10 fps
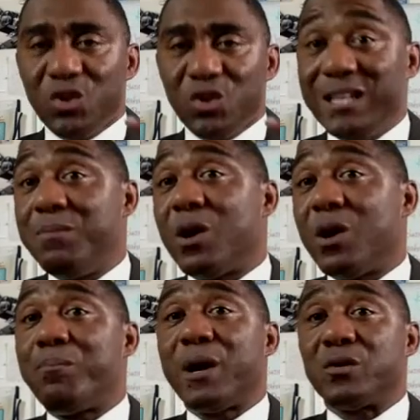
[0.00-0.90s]
you need to be
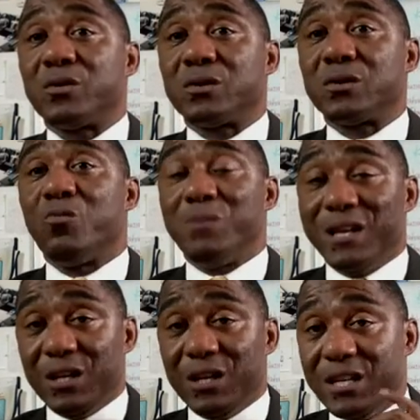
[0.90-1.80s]
on Periscope.
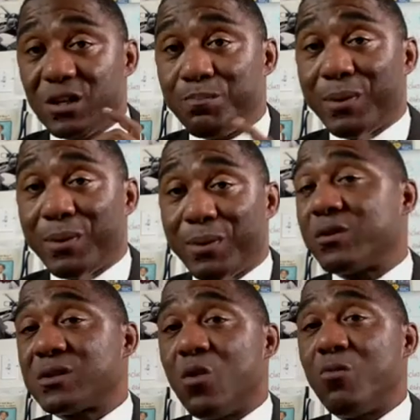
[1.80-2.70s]
You need to
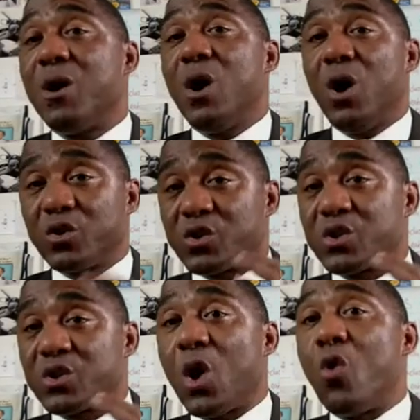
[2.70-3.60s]
Periscope or
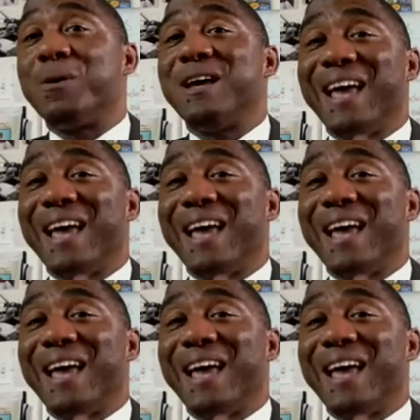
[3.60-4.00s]
scope